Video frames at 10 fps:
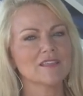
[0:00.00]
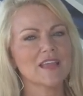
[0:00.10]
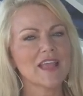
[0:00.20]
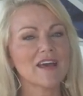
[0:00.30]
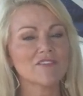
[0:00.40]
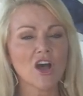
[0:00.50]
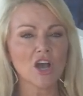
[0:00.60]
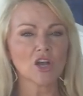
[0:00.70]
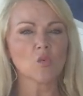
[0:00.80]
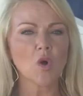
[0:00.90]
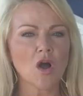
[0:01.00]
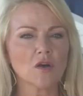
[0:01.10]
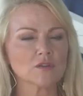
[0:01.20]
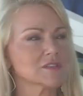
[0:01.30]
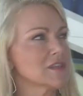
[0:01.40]
They have hung
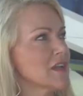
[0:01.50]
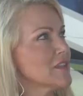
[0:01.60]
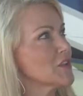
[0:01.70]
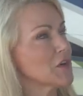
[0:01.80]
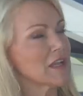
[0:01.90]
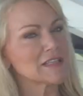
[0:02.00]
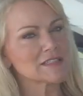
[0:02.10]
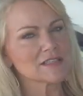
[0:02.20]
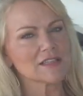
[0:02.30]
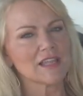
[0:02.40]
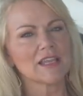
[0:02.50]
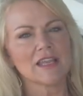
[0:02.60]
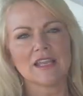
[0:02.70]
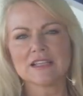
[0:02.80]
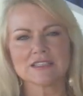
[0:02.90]
walls, they're
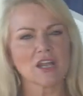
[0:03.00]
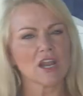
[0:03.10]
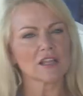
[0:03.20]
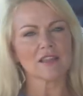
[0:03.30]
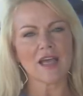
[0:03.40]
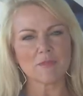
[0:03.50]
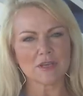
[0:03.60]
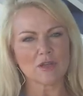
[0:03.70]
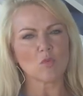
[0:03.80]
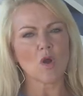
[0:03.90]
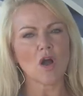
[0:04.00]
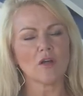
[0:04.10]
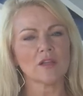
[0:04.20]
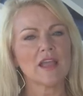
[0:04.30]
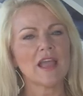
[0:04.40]
insulated, it's not a laminate
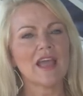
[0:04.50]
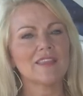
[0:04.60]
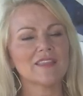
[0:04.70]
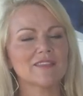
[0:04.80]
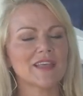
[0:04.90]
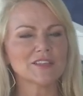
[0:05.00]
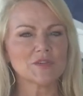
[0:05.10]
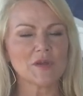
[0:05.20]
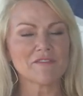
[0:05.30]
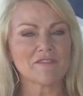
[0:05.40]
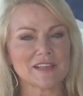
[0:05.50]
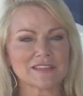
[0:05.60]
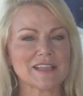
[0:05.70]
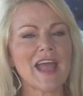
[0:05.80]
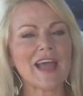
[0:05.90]
wall, and then they do a
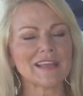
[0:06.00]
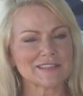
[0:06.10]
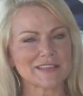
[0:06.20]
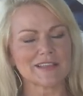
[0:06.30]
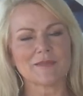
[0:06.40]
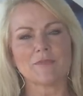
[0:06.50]
fantastic